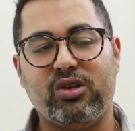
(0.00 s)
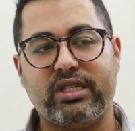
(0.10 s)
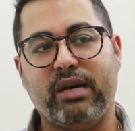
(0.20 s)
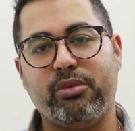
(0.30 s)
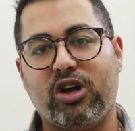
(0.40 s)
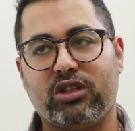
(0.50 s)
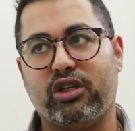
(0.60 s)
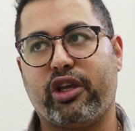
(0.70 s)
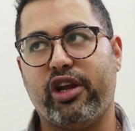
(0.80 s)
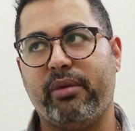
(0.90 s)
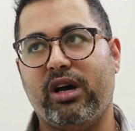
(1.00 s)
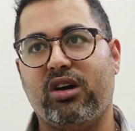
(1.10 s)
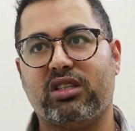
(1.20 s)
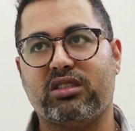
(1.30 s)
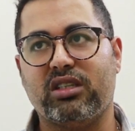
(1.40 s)
Hossam, you are talking
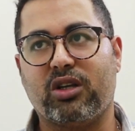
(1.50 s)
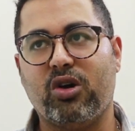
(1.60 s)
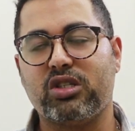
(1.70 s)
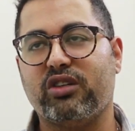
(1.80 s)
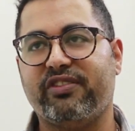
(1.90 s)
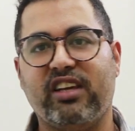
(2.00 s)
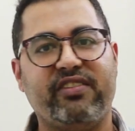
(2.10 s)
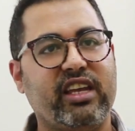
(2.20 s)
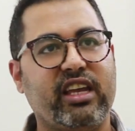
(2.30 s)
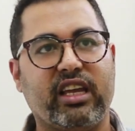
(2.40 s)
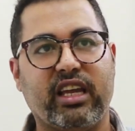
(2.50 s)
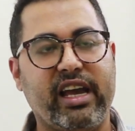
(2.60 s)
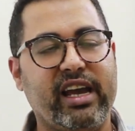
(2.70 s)
about the cost of living